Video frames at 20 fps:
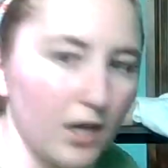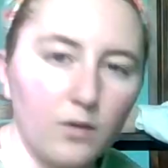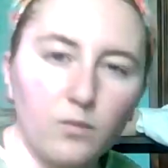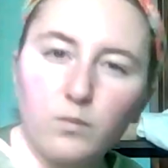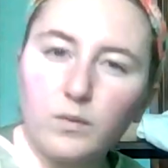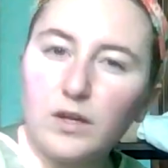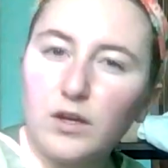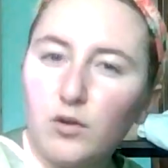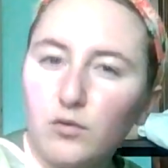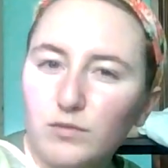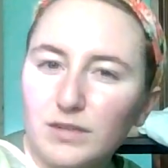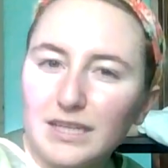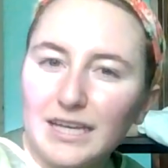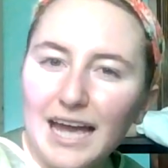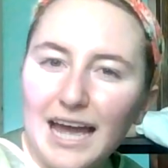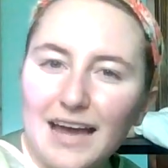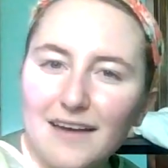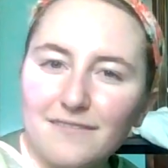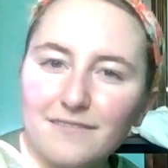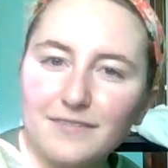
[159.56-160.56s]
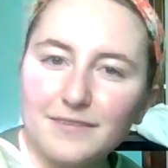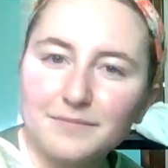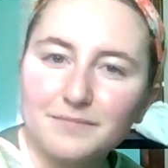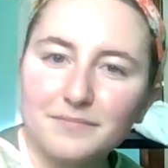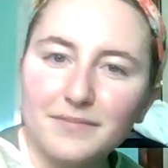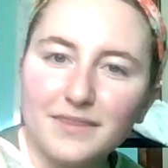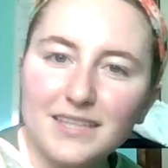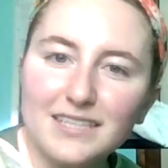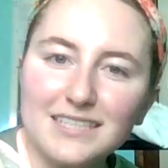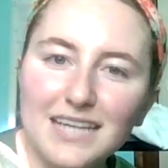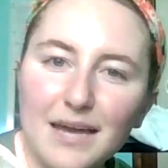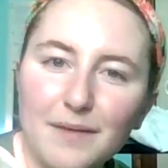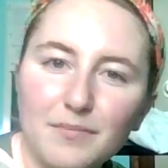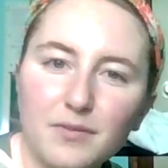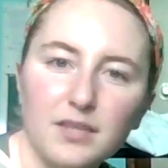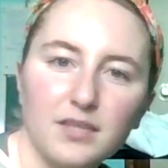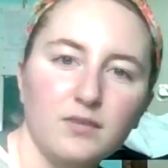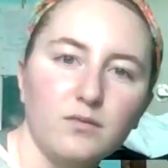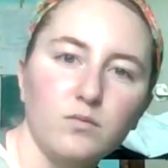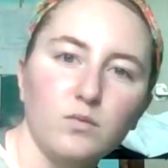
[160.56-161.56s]
we don't really have the
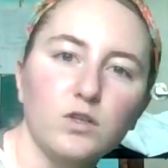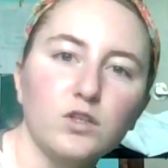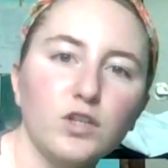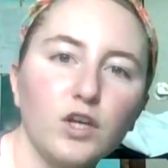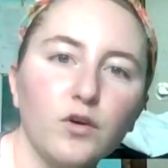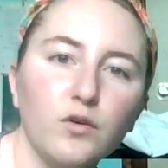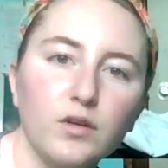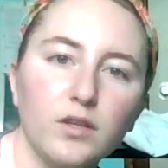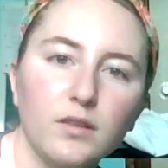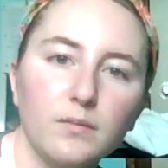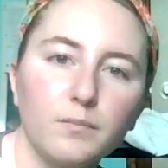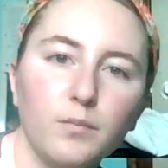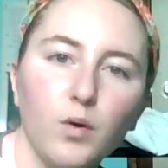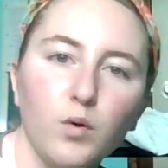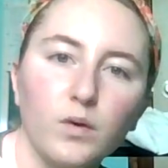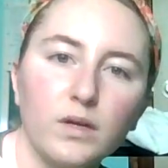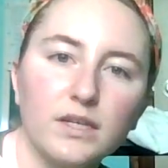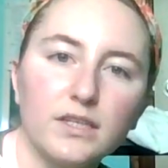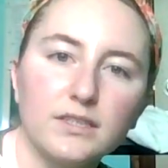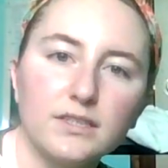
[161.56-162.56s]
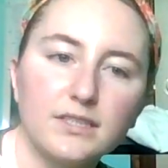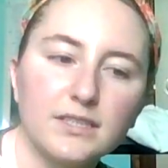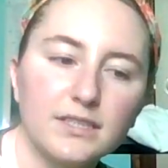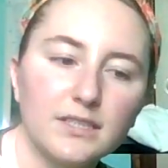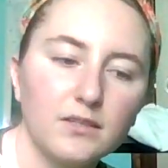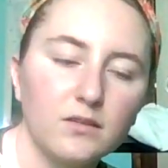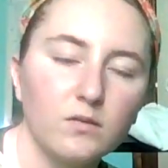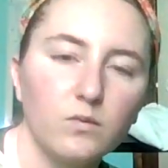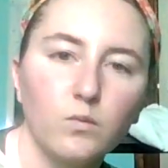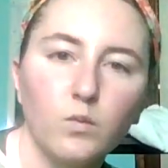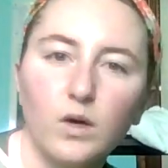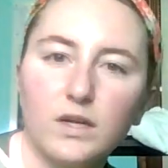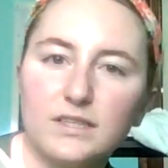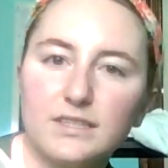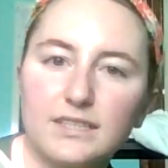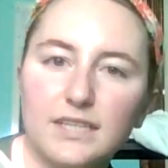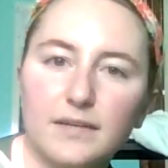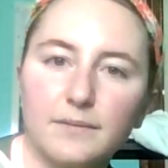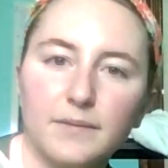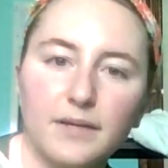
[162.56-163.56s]
depth. We'll go with 0.1
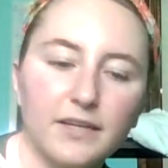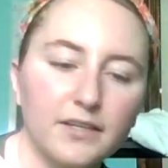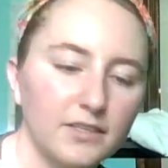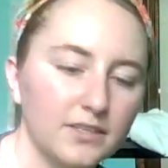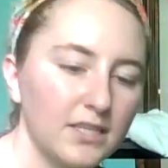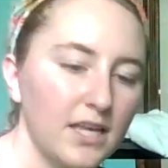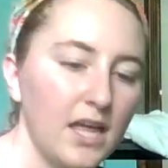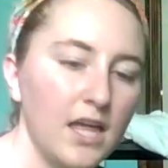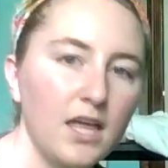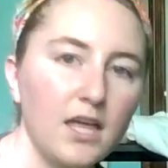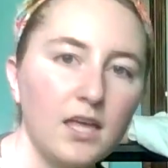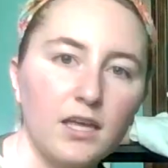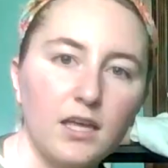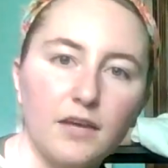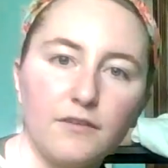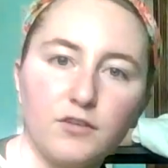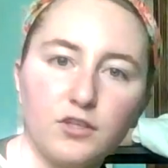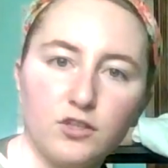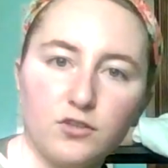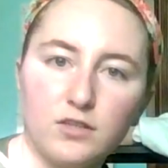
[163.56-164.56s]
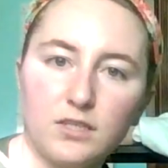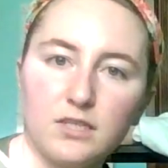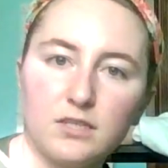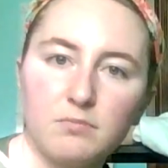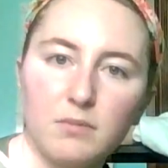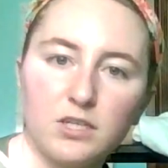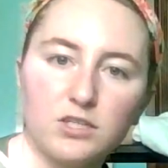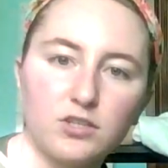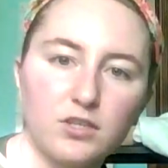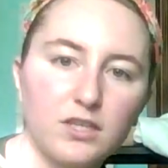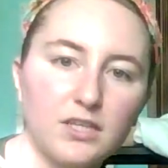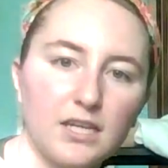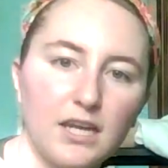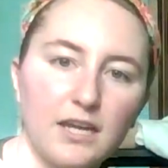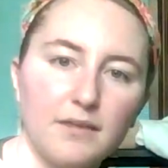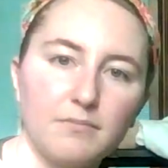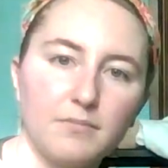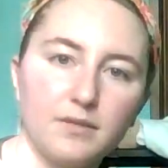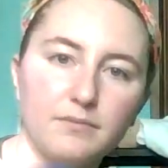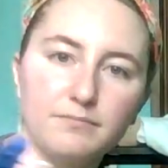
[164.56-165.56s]
centimeters. If you do need to measure the
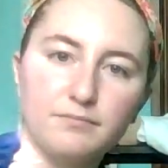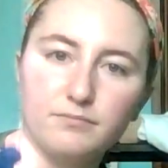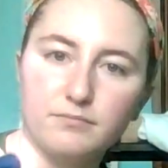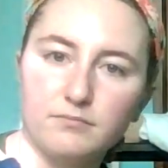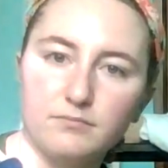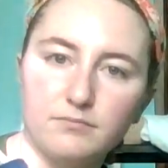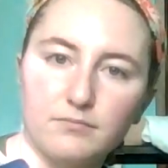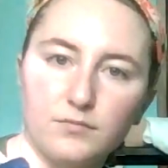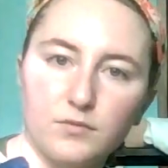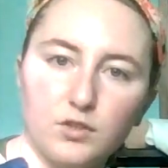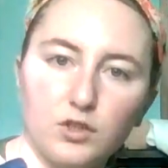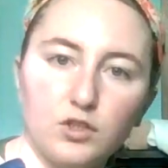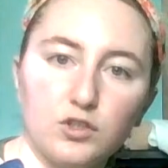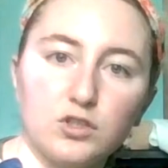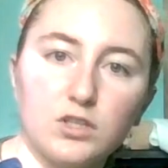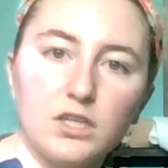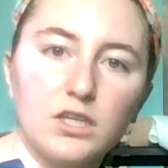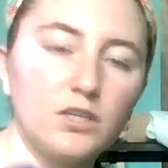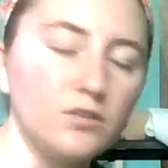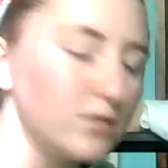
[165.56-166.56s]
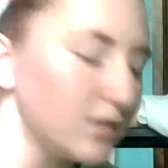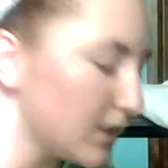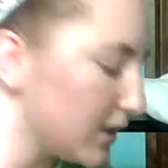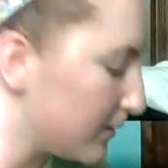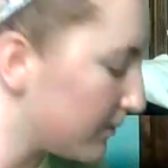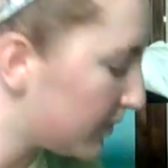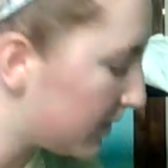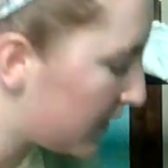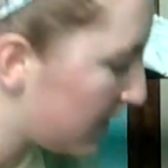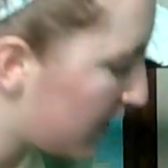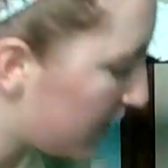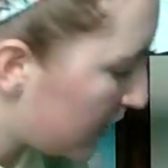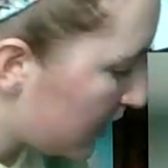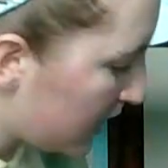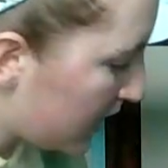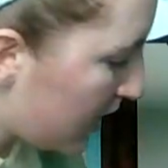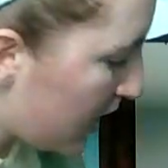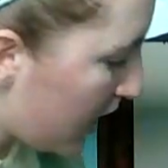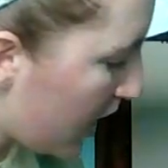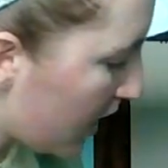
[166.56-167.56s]
depth, use a Q-tip
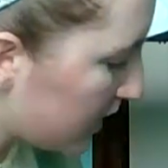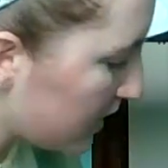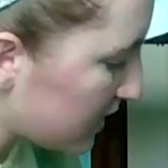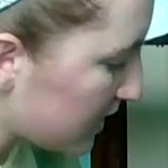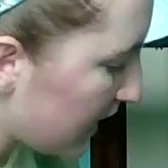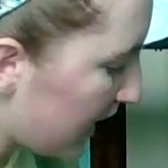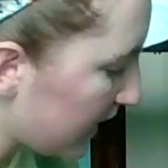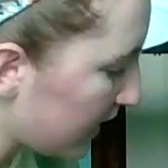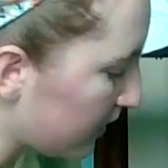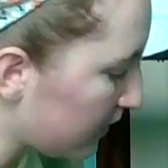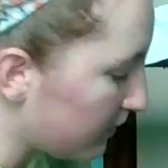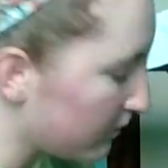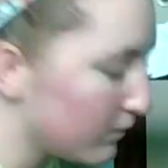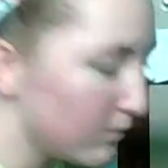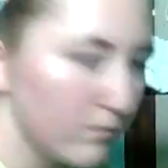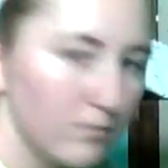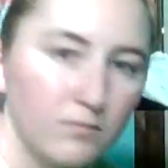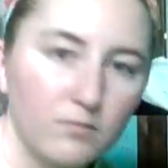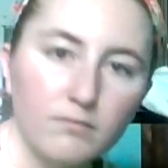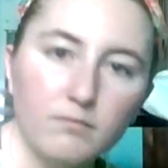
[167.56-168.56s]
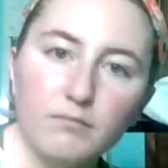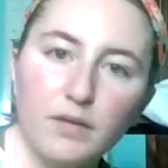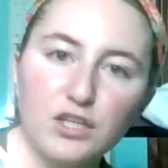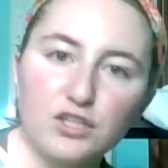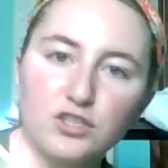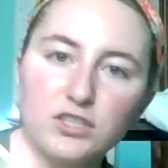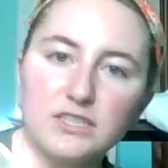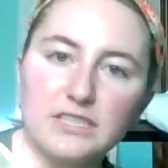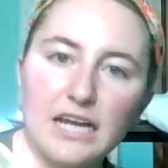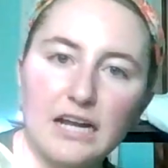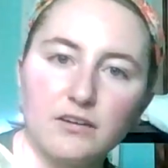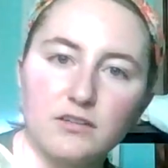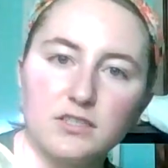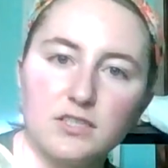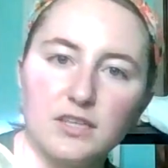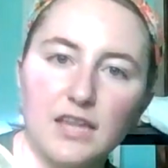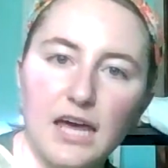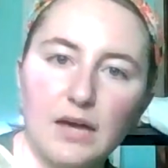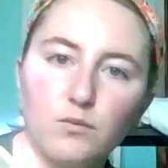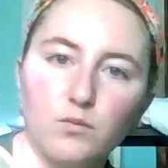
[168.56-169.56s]
and just kind of measure it down
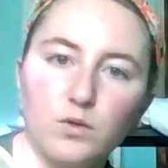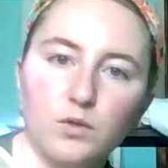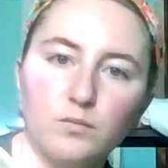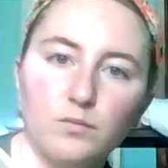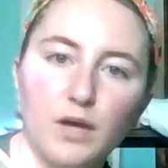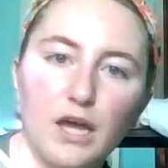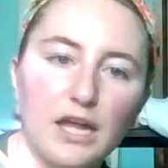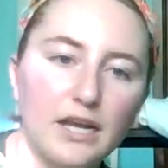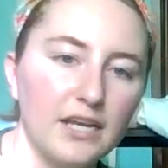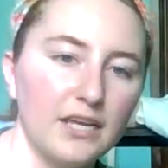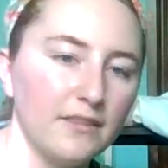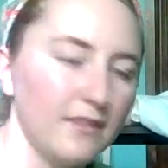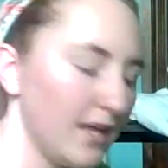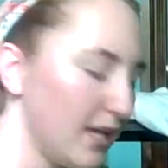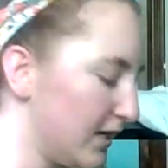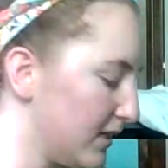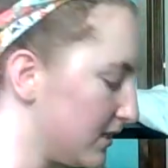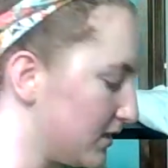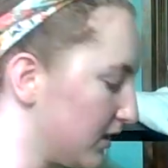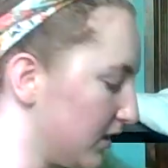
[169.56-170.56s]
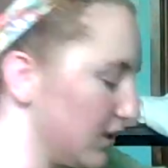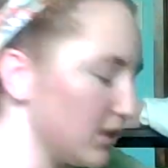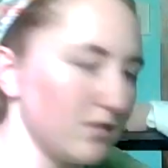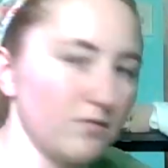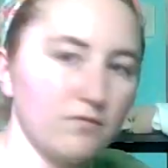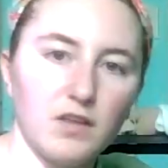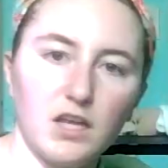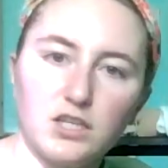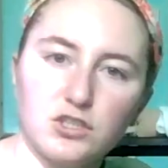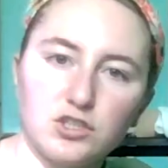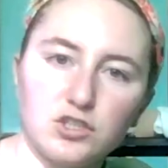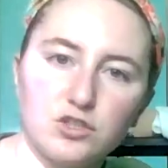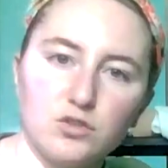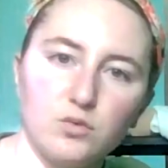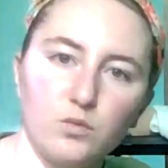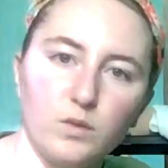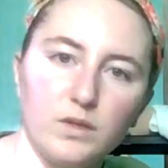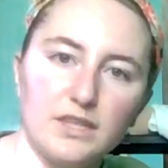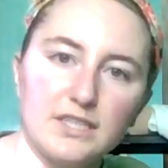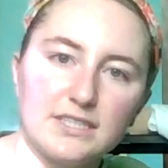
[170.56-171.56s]
into that wound bed and then until it's flush
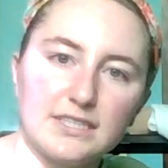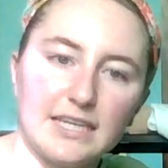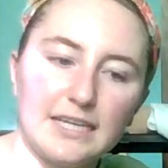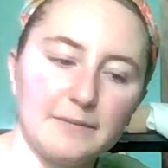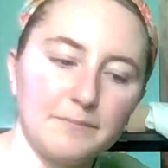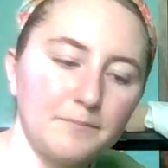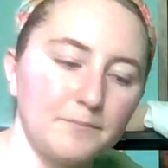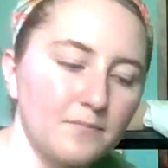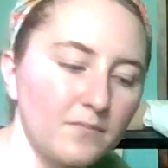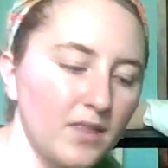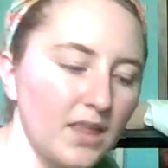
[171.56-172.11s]
with the skin.